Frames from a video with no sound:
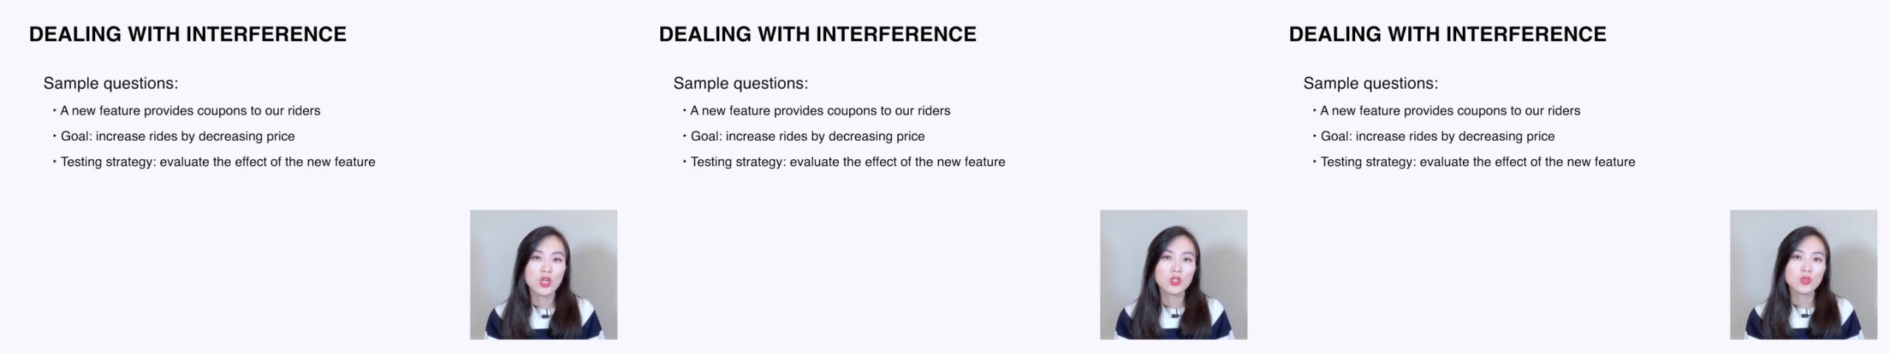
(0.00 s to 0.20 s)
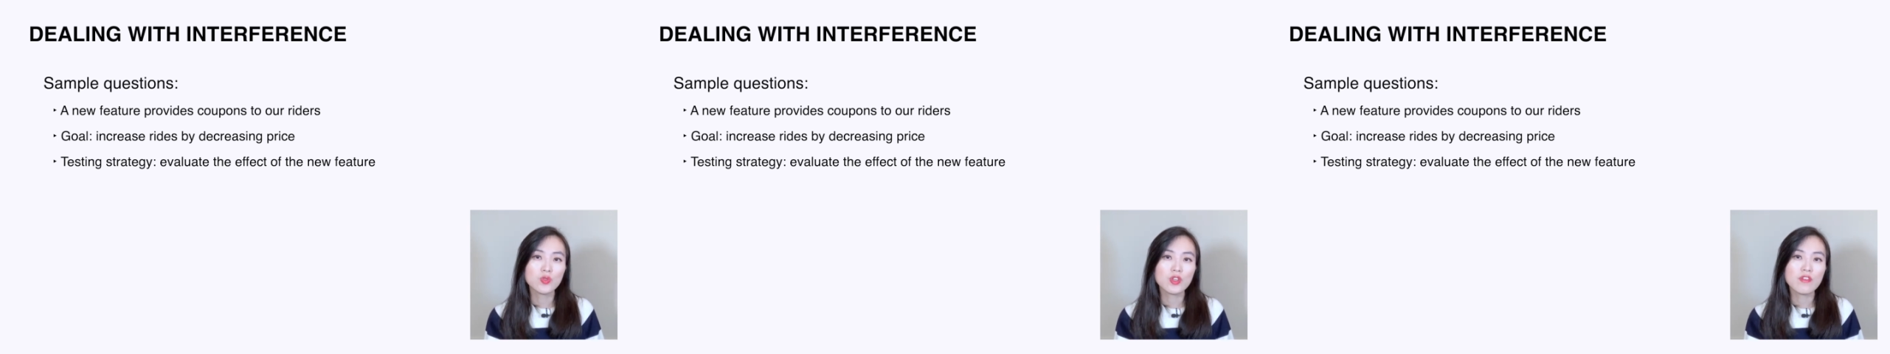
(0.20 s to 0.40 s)

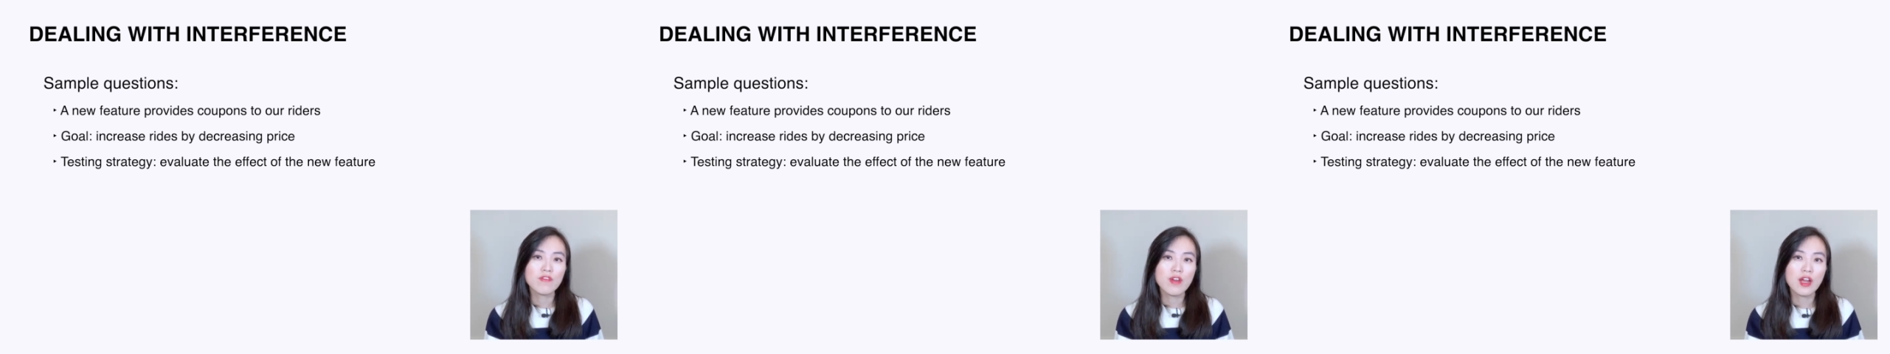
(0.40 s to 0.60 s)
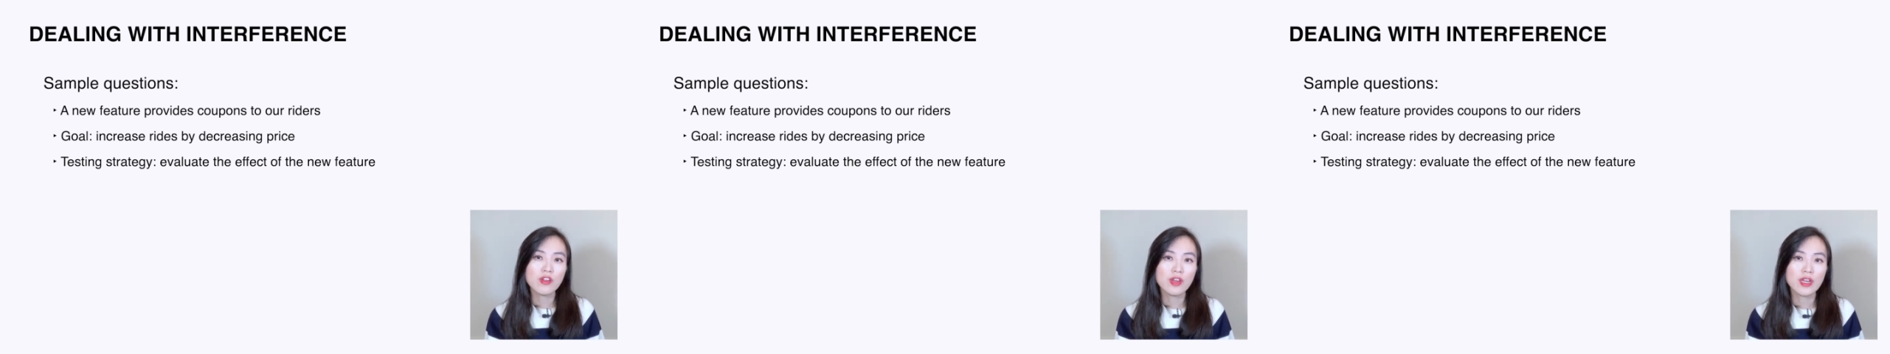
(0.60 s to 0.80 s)
to
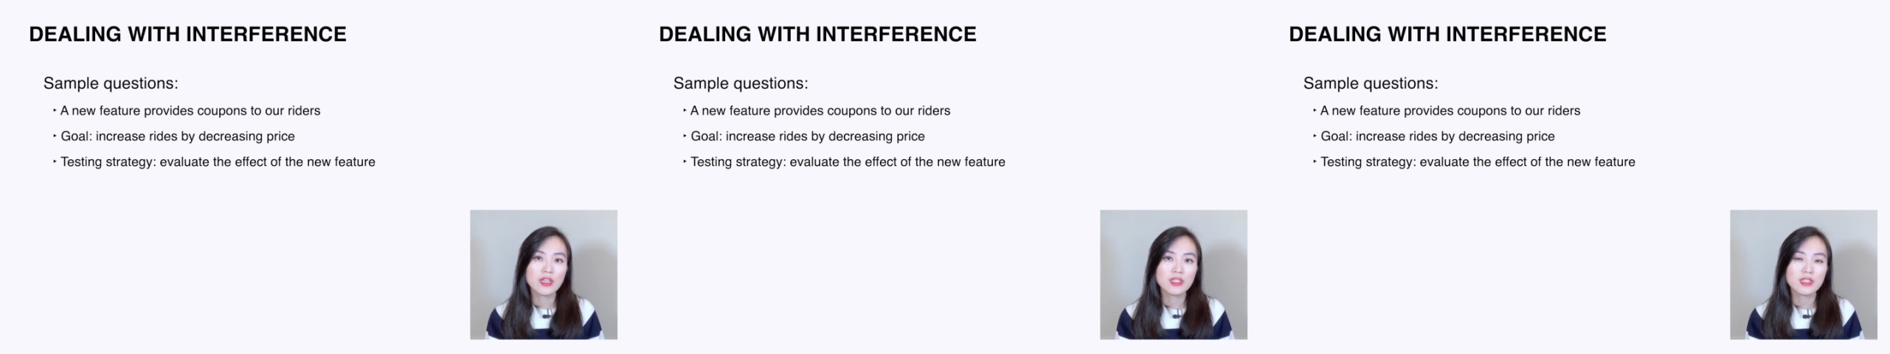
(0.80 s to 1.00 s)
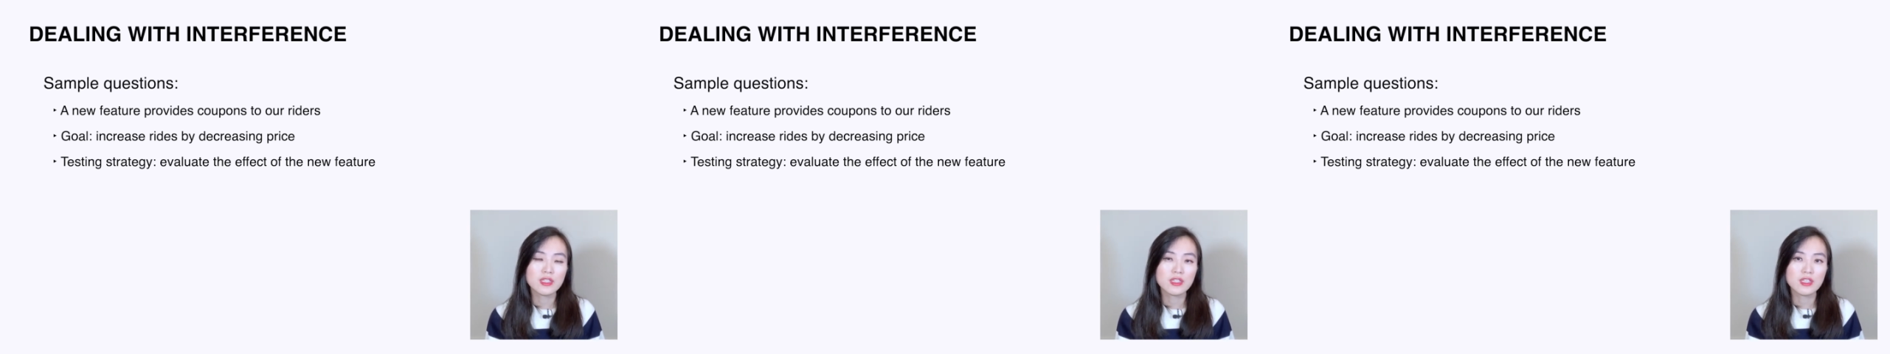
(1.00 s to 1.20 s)

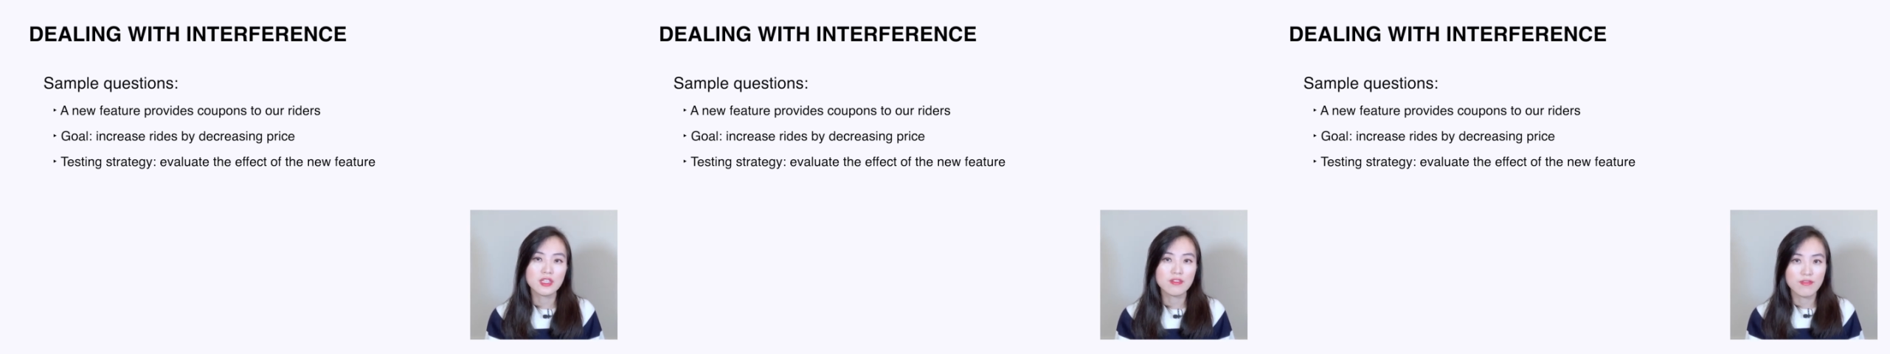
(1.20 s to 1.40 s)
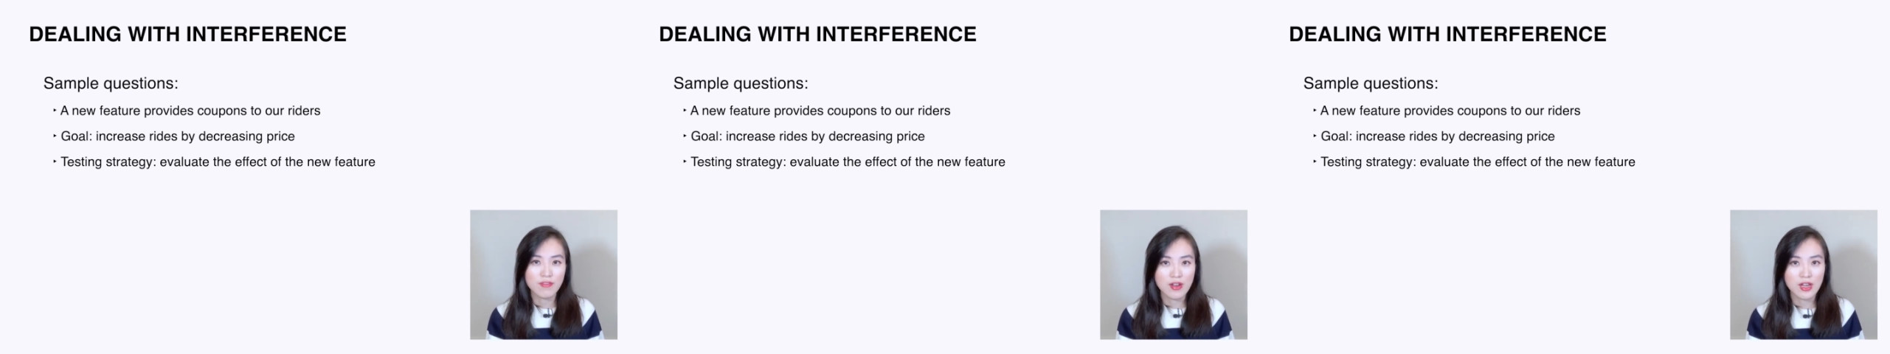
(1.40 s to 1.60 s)
evaluate the
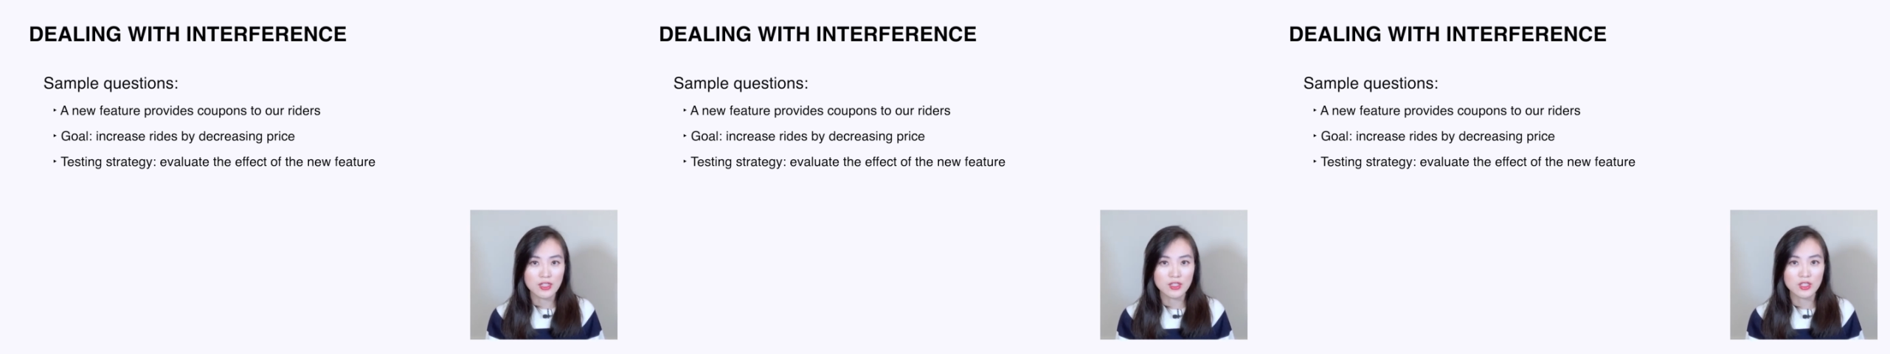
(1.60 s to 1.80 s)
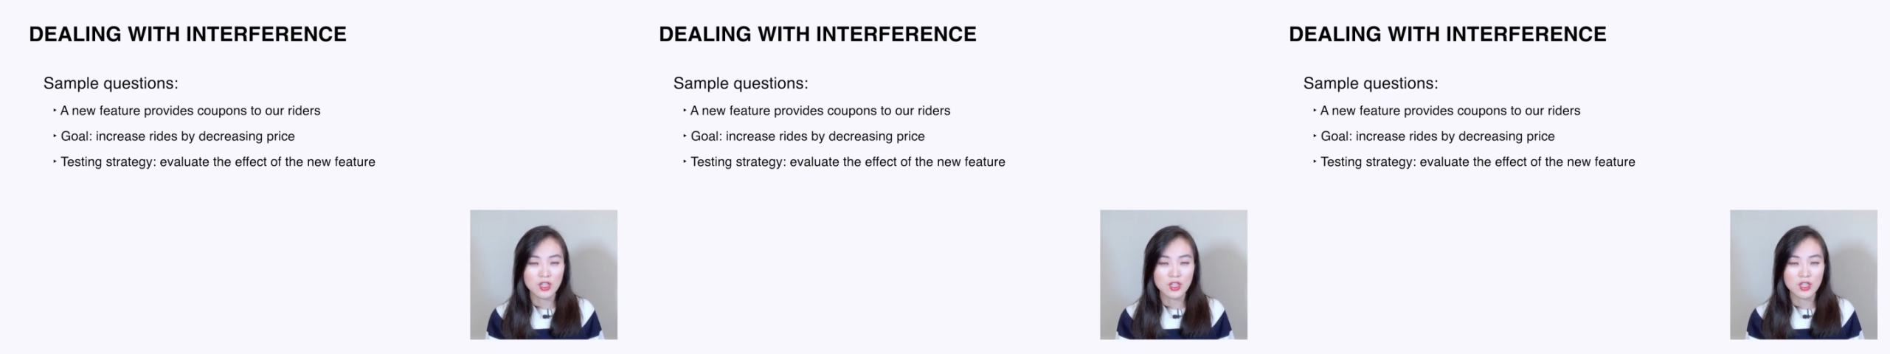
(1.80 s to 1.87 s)
effect